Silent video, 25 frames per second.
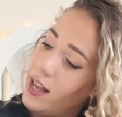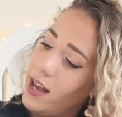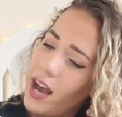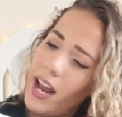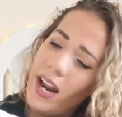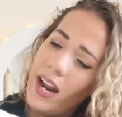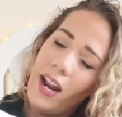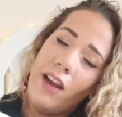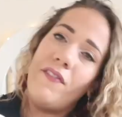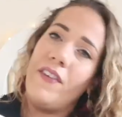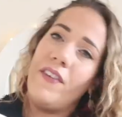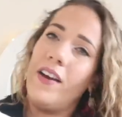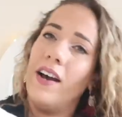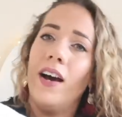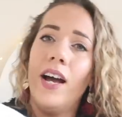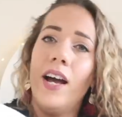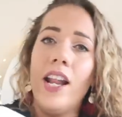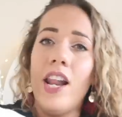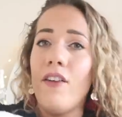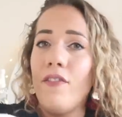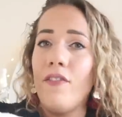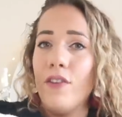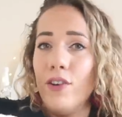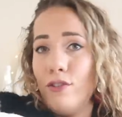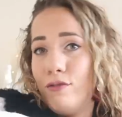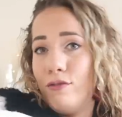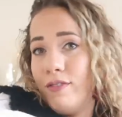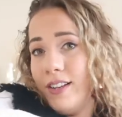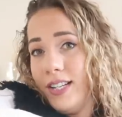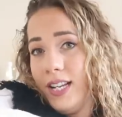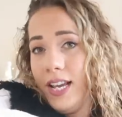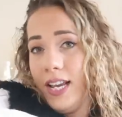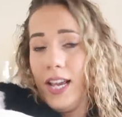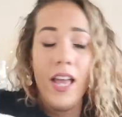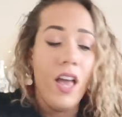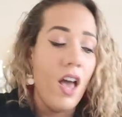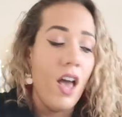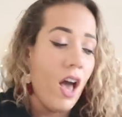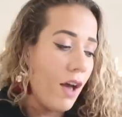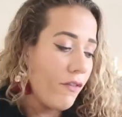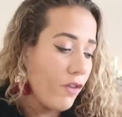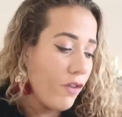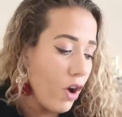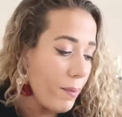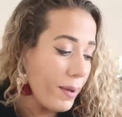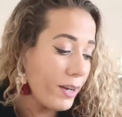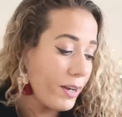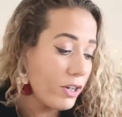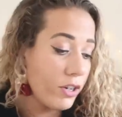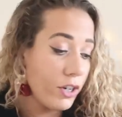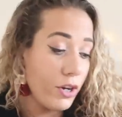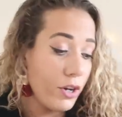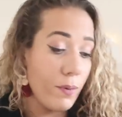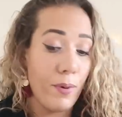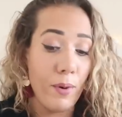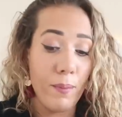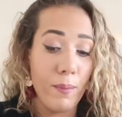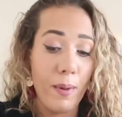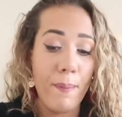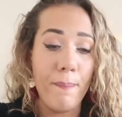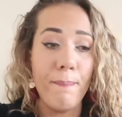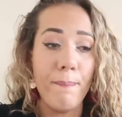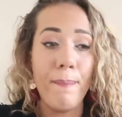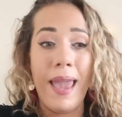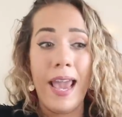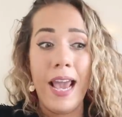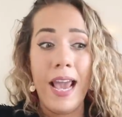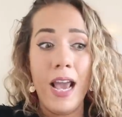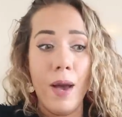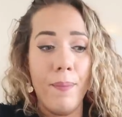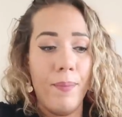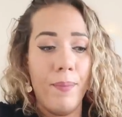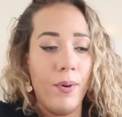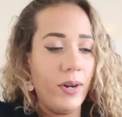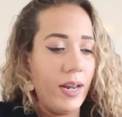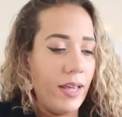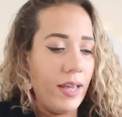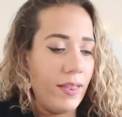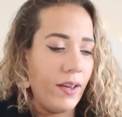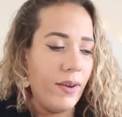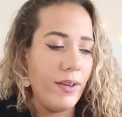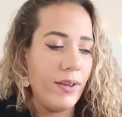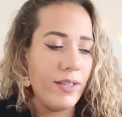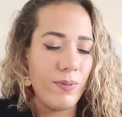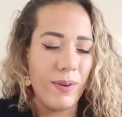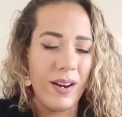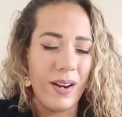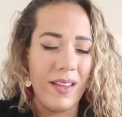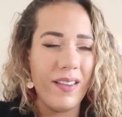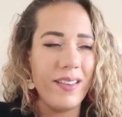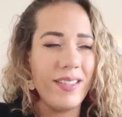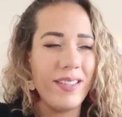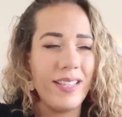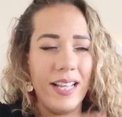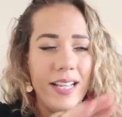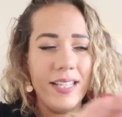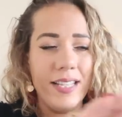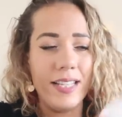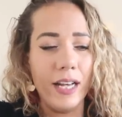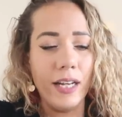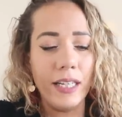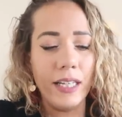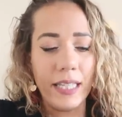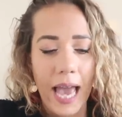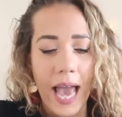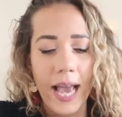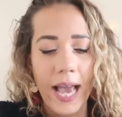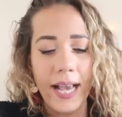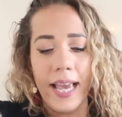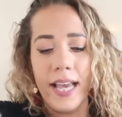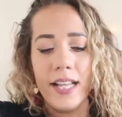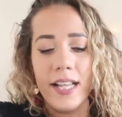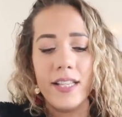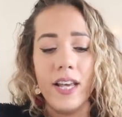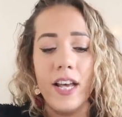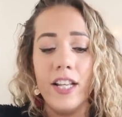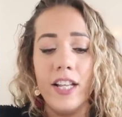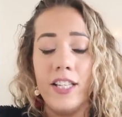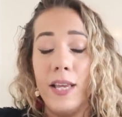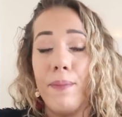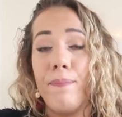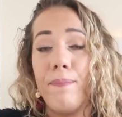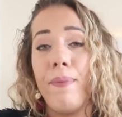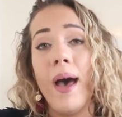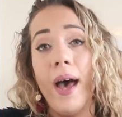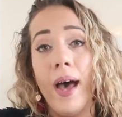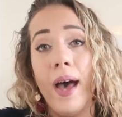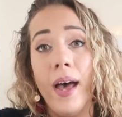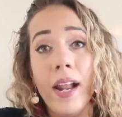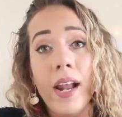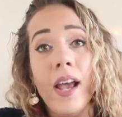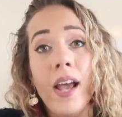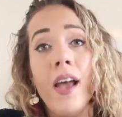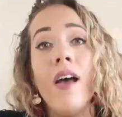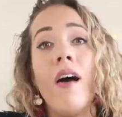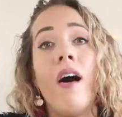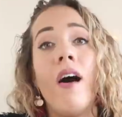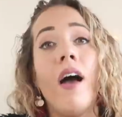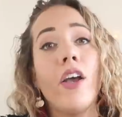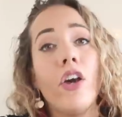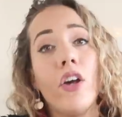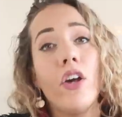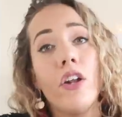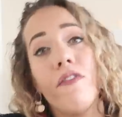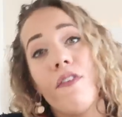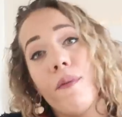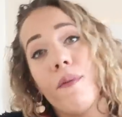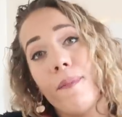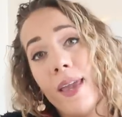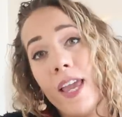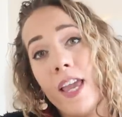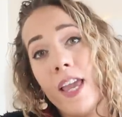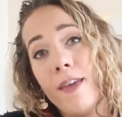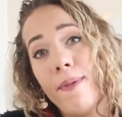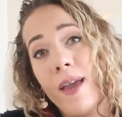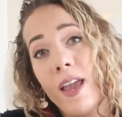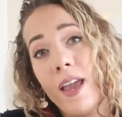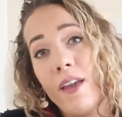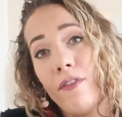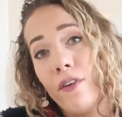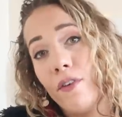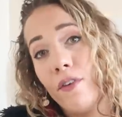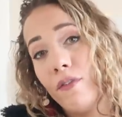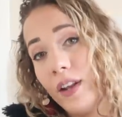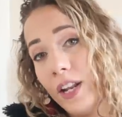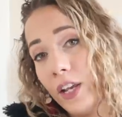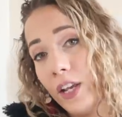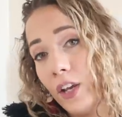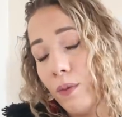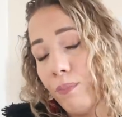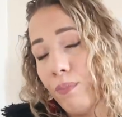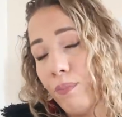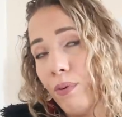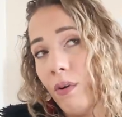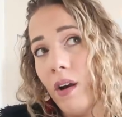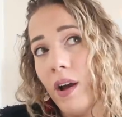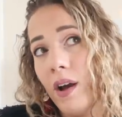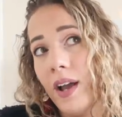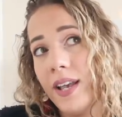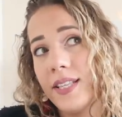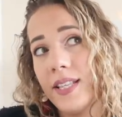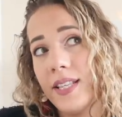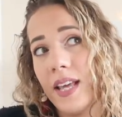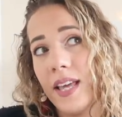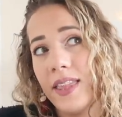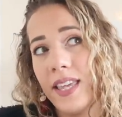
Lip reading: I love it. I love it already. I've got to make sure I don't put my makeup on it, though. It's one of those things that can get dirty, but I got it from eBay for a really good price.